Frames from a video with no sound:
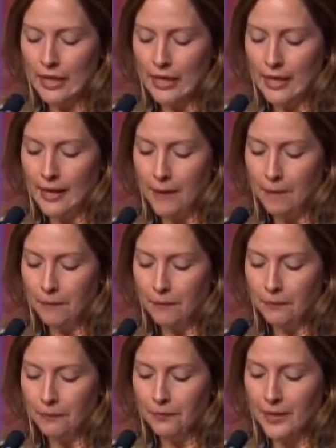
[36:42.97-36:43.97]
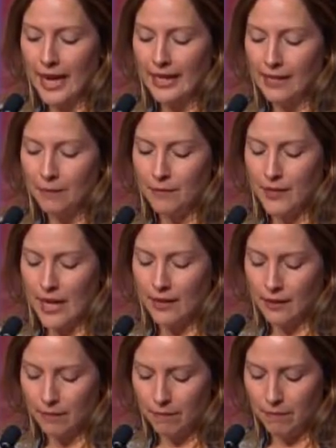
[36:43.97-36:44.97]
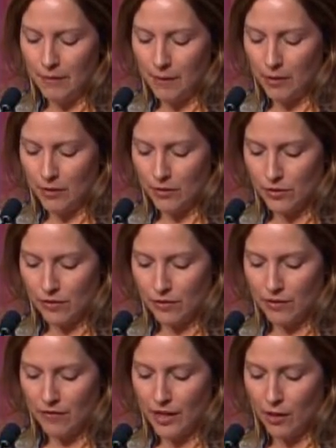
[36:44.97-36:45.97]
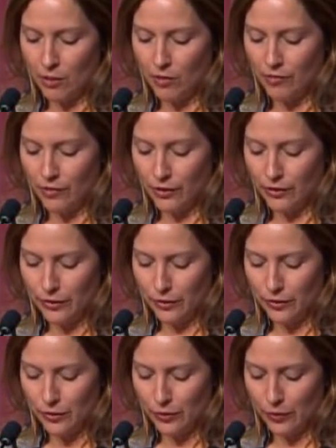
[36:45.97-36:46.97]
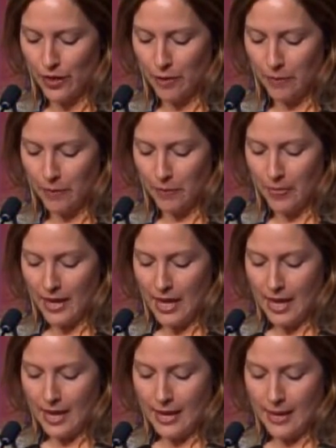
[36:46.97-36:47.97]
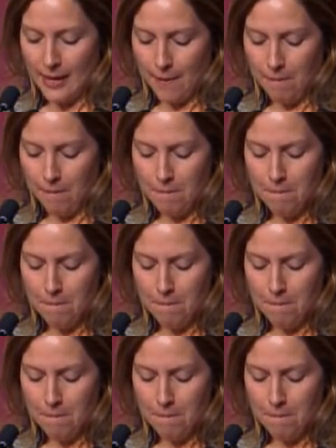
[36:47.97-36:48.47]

that memo's available for your use as well. Now,